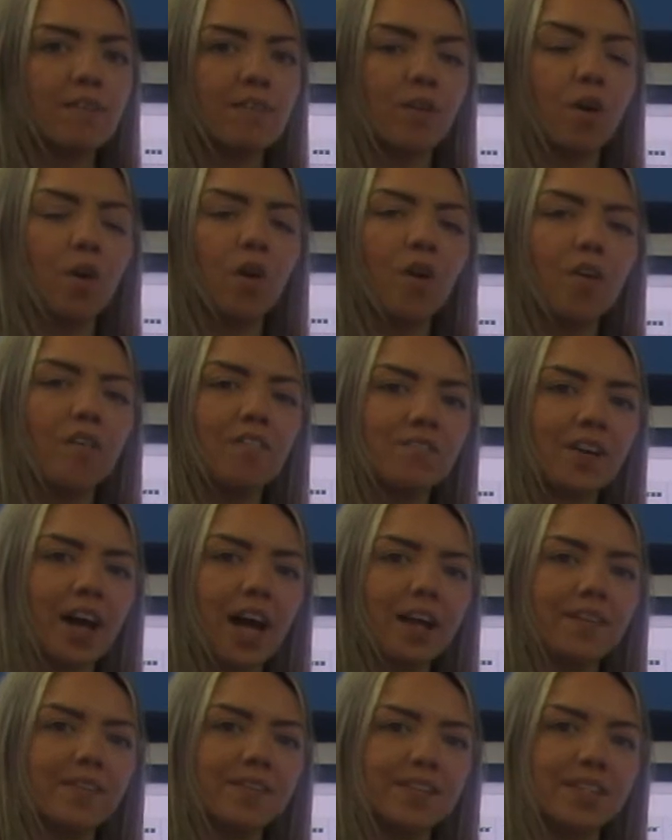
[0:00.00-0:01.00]
4,
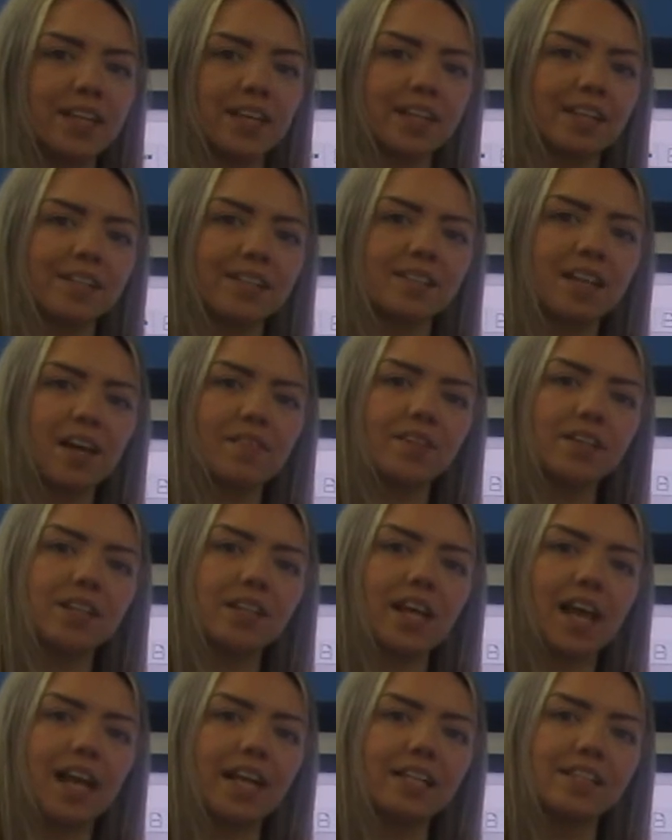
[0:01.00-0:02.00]
5, 6, 7,
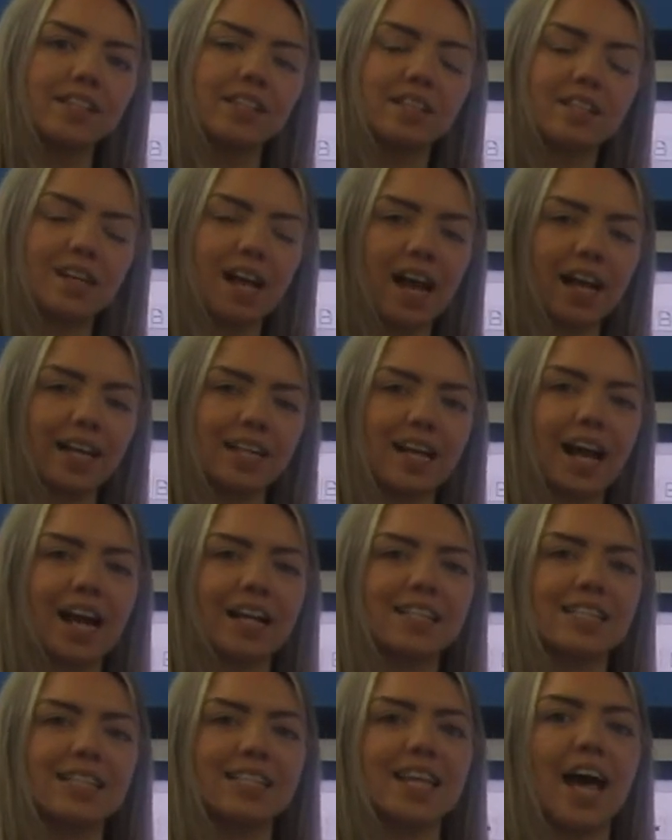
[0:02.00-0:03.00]
8, 9
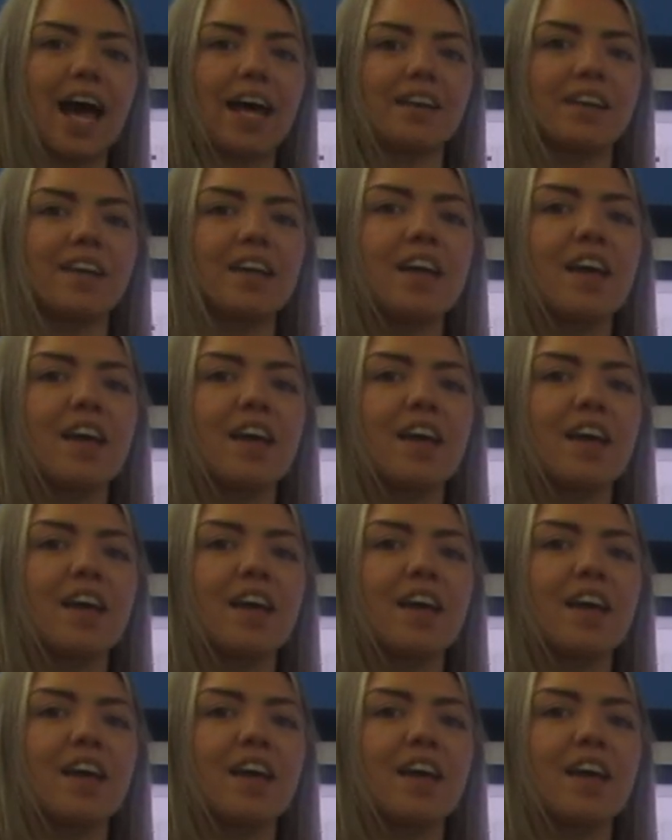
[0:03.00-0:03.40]
and 10.